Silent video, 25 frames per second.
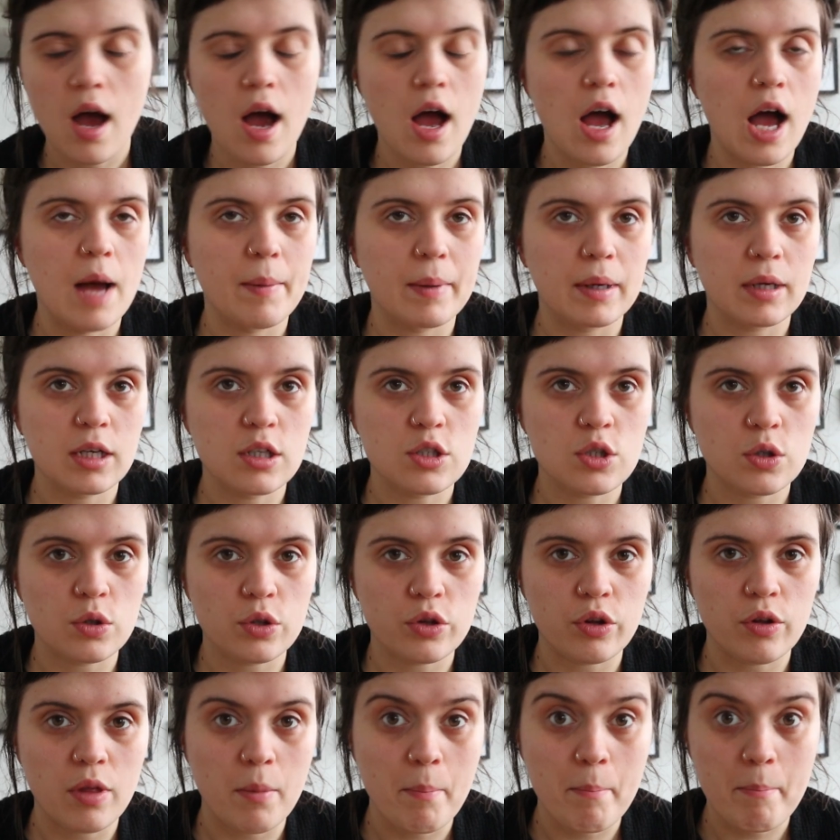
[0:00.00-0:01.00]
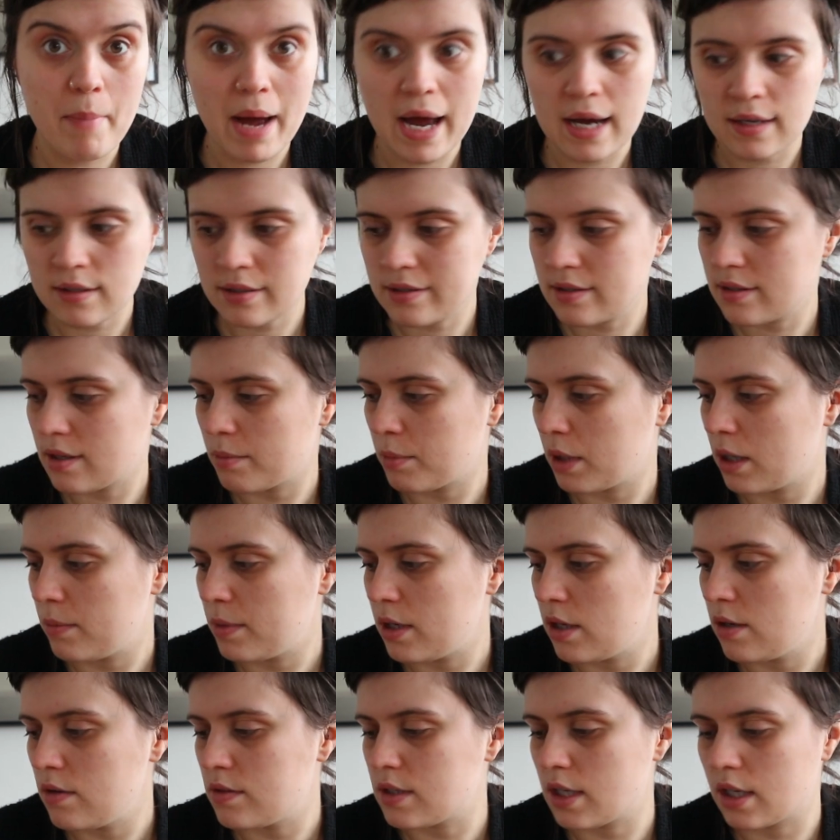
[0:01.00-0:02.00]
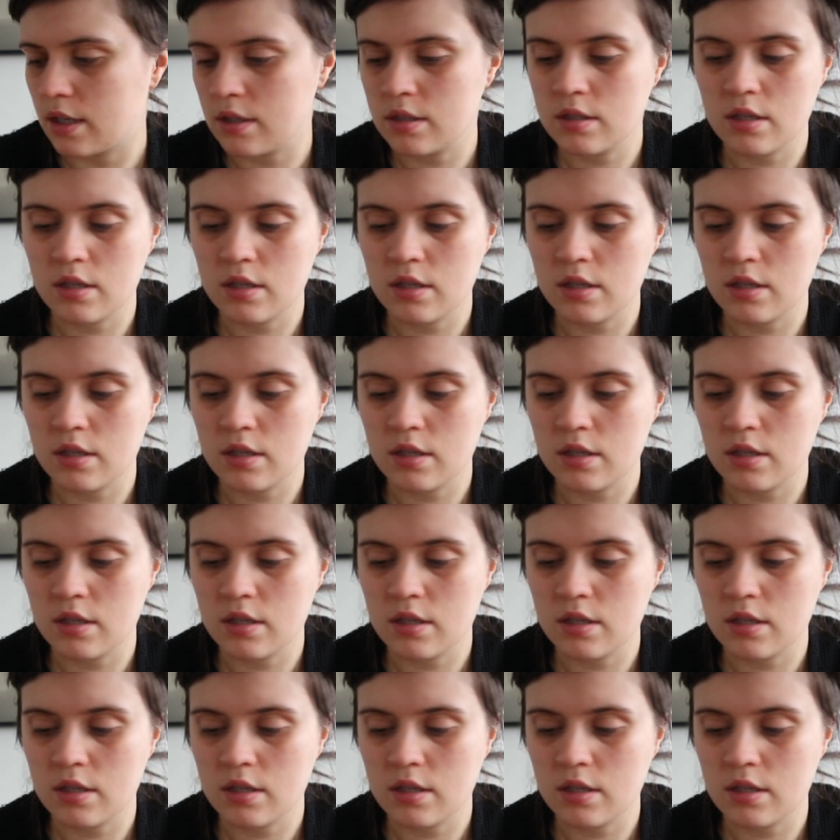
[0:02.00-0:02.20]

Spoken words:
I'm gonna talk through the masks I'm gonna be using.